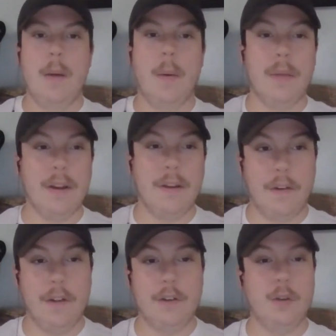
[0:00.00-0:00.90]
But without
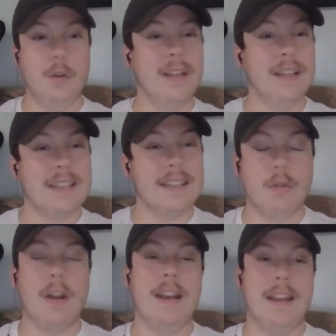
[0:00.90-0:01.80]
further ado, let's get
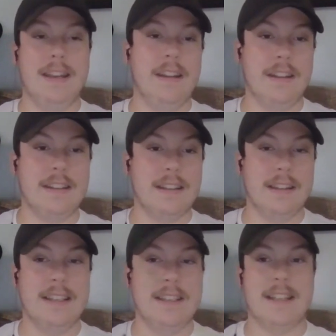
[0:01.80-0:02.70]
right into this
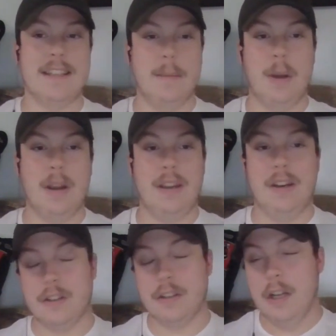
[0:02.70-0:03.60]
list as the
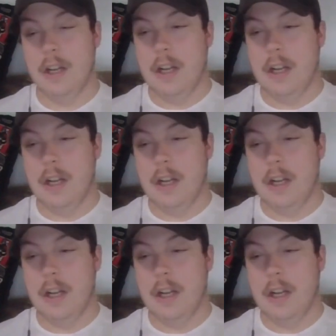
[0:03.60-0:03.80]
Buccaneers